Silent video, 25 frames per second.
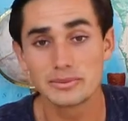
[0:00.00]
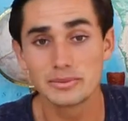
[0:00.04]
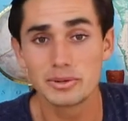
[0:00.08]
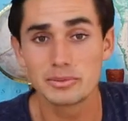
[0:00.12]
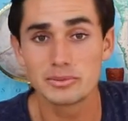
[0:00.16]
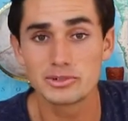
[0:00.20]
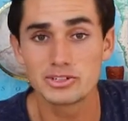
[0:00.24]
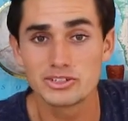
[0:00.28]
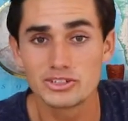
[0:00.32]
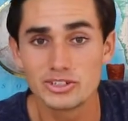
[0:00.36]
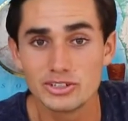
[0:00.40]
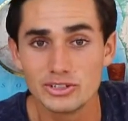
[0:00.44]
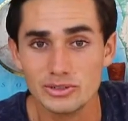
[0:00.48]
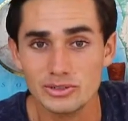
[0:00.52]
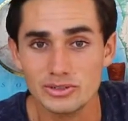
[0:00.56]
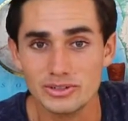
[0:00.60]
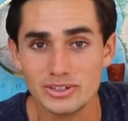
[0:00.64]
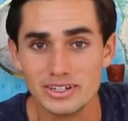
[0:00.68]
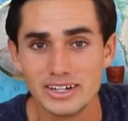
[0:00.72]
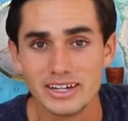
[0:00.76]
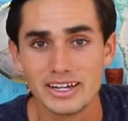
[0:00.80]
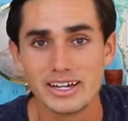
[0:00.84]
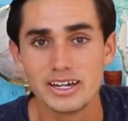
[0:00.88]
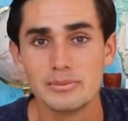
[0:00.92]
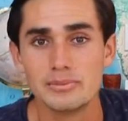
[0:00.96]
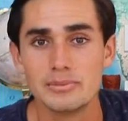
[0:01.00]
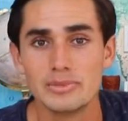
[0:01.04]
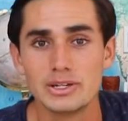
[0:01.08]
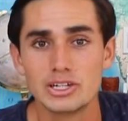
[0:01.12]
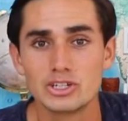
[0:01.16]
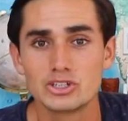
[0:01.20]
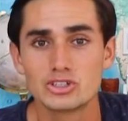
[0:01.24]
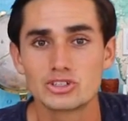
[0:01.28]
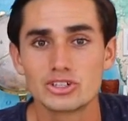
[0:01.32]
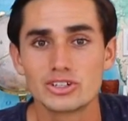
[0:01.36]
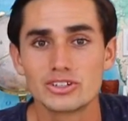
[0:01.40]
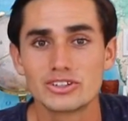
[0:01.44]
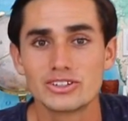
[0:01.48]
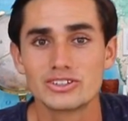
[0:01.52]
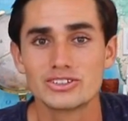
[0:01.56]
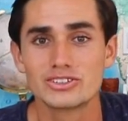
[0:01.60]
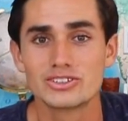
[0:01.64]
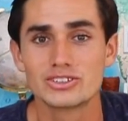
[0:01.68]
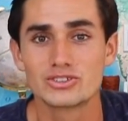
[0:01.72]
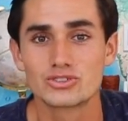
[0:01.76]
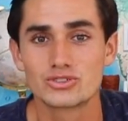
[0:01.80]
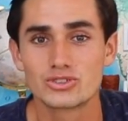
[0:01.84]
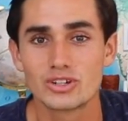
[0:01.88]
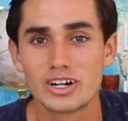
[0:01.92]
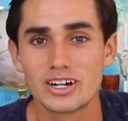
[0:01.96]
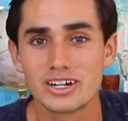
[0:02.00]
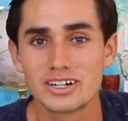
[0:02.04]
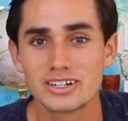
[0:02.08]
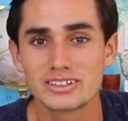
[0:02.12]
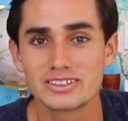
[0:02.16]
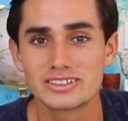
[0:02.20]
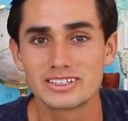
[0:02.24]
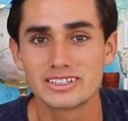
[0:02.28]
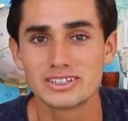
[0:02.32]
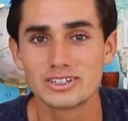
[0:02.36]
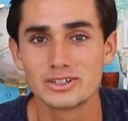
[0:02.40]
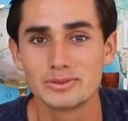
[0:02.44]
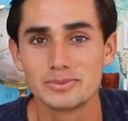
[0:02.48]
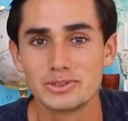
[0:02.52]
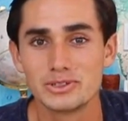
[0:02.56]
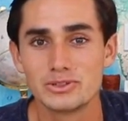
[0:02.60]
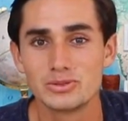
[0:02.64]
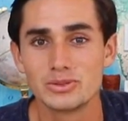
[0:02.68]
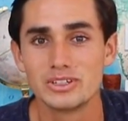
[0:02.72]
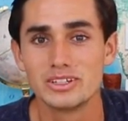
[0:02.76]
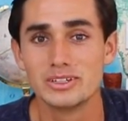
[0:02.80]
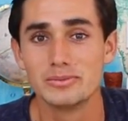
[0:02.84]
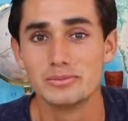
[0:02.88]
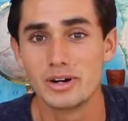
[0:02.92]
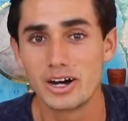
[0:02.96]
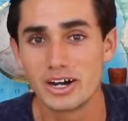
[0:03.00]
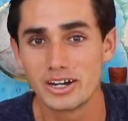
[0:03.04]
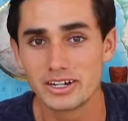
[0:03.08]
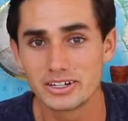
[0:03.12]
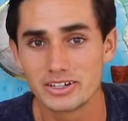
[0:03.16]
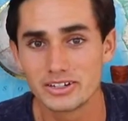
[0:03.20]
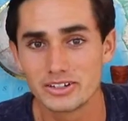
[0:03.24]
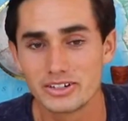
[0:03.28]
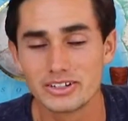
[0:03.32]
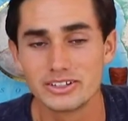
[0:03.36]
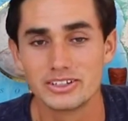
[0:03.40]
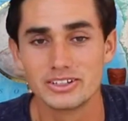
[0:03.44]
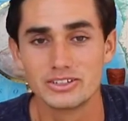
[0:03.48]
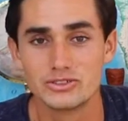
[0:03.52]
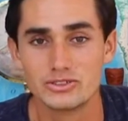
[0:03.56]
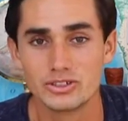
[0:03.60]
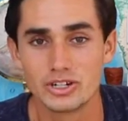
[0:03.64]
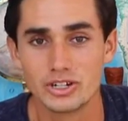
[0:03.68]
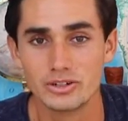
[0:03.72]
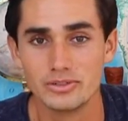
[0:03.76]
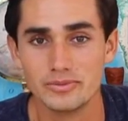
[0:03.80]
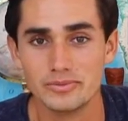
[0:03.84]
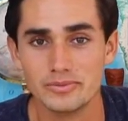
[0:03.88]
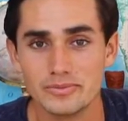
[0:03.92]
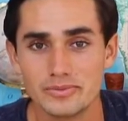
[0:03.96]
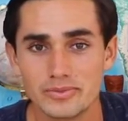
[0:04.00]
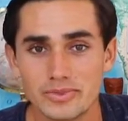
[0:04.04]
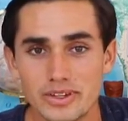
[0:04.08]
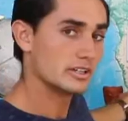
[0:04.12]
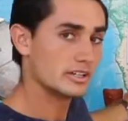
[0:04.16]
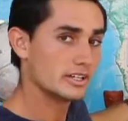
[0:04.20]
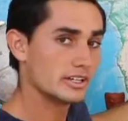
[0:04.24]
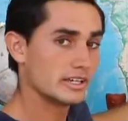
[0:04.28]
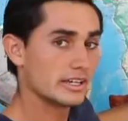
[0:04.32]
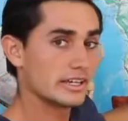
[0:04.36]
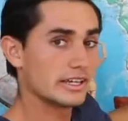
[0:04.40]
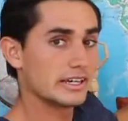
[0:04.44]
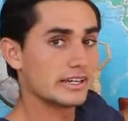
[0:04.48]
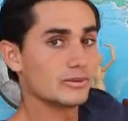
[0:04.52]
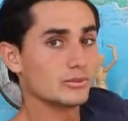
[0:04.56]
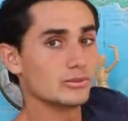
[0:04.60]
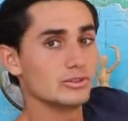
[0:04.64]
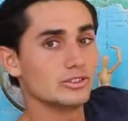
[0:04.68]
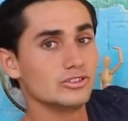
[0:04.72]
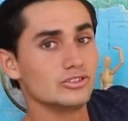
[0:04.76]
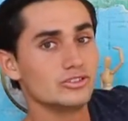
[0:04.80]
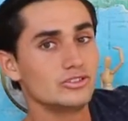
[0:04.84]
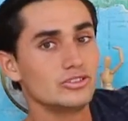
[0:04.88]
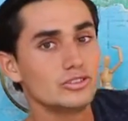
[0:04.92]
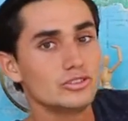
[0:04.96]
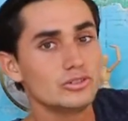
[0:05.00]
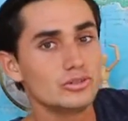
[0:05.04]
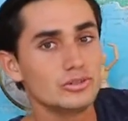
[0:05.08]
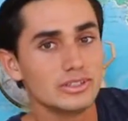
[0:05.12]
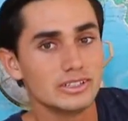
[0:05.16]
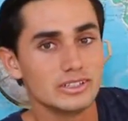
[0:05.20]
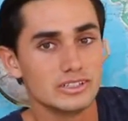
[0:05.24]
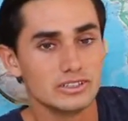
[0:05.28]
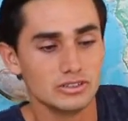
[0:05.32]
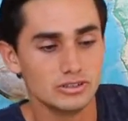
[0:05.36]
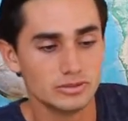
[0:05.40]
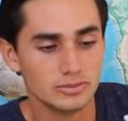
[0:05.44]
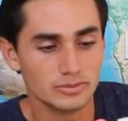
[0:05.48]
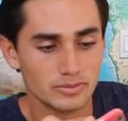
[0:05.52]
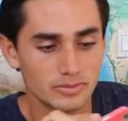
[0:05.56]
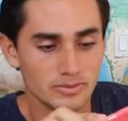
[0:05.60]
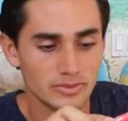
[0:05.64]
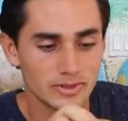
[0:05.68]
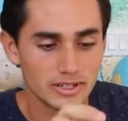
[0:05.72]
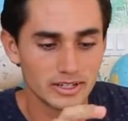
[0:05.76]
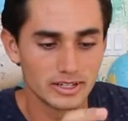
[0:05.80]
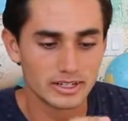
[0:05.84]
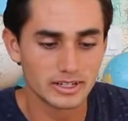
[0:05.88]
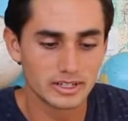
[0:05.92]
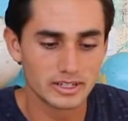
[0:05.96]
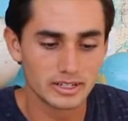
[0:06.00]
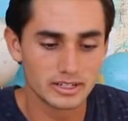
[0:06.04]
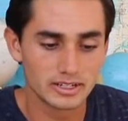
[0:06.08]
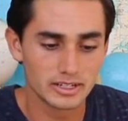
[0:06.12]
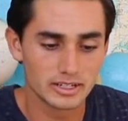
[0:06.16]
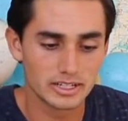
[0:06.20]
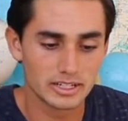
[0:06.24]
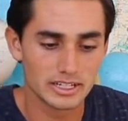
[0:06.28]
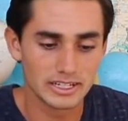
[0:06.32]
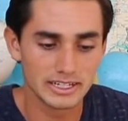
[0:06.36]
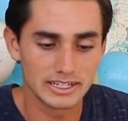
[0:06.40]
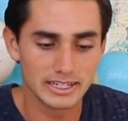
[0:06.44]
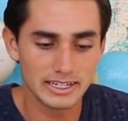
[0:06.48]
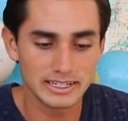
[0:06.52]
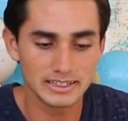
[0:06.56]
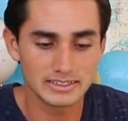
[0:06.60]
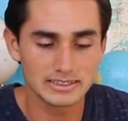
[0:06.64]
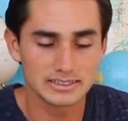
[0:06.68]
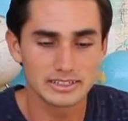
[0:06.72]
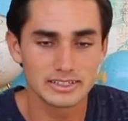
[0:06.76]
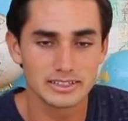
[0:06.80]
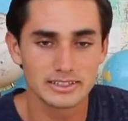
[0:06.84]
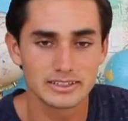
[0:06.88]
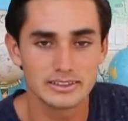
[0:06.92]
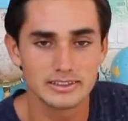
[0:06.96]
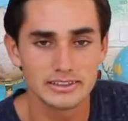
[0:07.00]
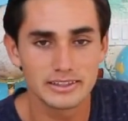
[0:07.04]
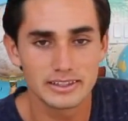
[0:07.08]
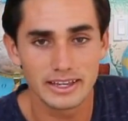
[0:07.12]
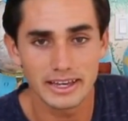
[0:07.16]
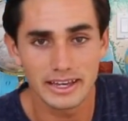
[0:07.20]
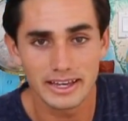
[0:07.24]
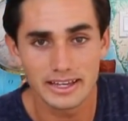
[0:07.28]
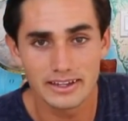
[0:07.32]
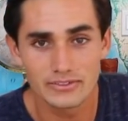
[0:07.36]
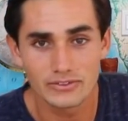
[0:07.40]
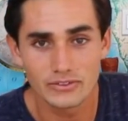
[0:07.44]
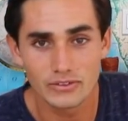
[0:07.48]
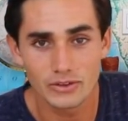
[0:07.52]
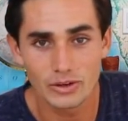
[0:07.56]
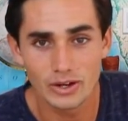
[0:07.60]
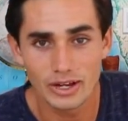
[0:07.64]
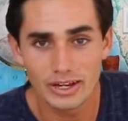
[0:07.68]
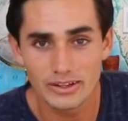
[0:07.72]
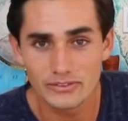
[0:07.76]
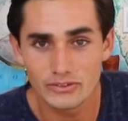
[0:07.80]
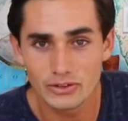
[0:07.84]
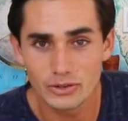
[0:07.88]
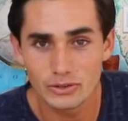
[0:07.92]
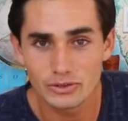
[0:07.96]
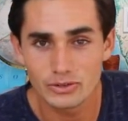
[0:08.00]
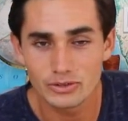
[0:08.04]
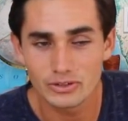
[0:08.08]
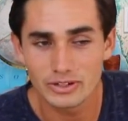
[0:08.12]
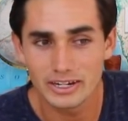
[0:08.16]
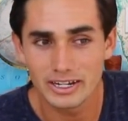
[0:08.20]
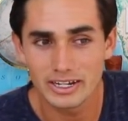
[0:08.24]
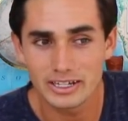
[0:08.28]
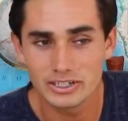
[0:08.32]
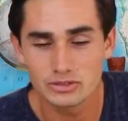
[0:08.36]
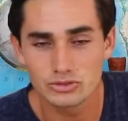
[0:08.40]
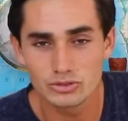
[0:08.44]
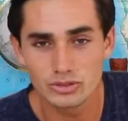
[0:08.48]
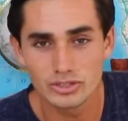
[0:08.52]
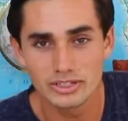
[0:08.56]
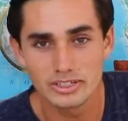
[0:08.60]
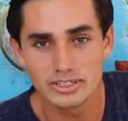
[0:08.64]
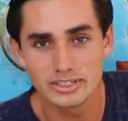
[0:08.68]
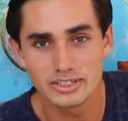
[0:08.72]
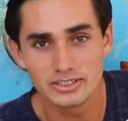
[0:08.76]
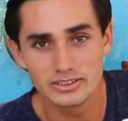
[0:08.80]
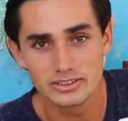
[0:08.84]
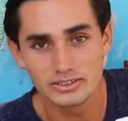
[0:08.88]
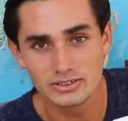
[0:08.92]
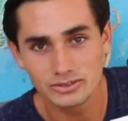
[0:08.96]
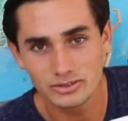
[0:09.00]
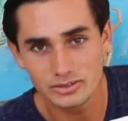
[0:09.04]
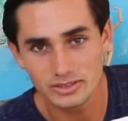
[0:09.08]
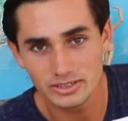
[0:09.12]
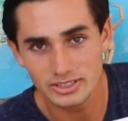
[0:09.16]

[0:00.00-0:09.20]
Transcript: number 2, make sure there's a strong signal between the monitor and the drone. And what you do is you connect the iPhone or Android to